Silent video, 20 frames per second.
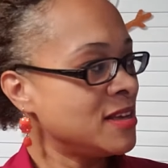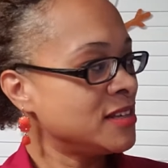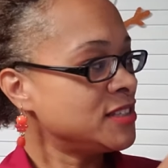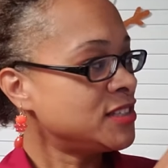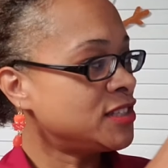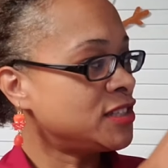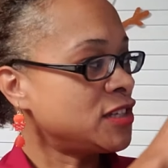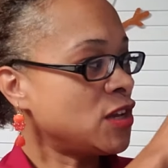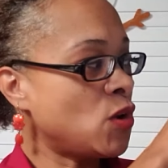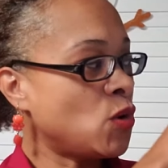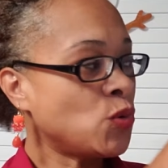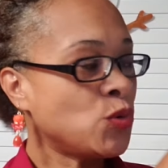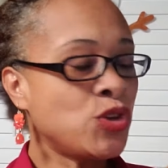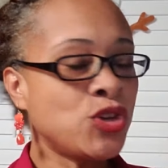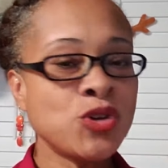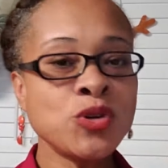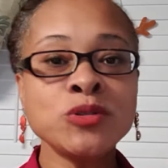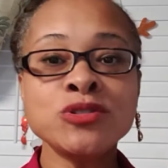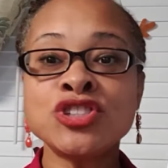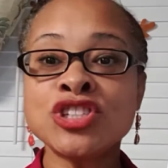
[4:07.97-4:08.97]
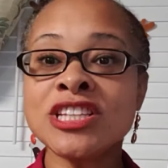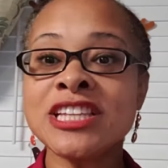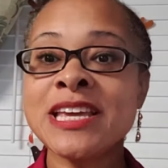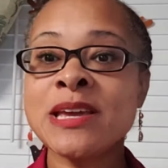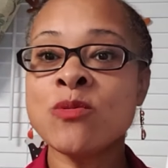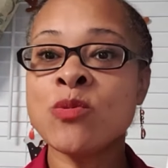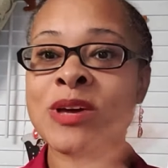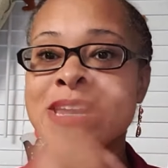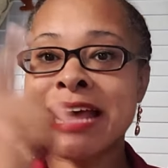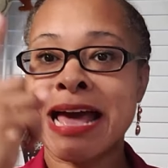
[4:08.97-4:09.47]
So
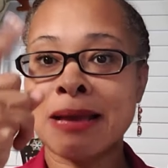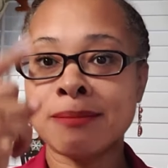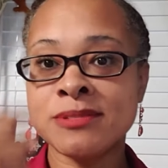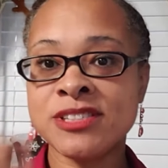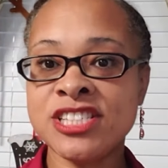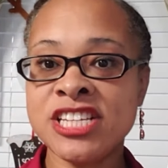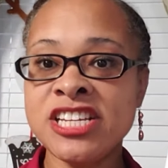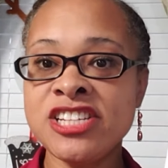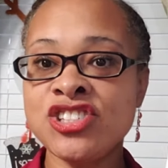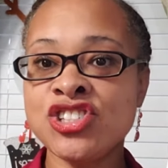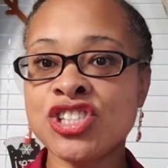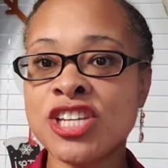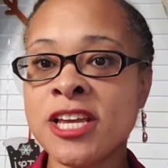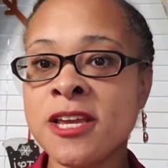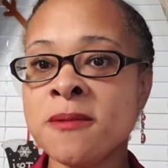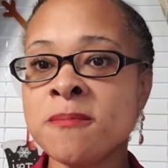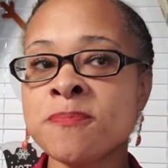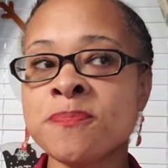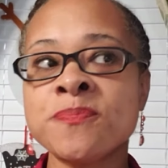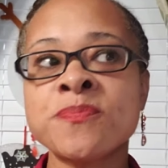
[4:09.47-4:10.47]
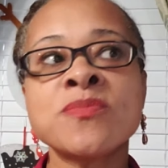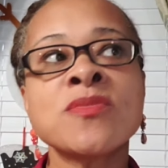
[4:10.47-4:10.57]
usually when I'm teaching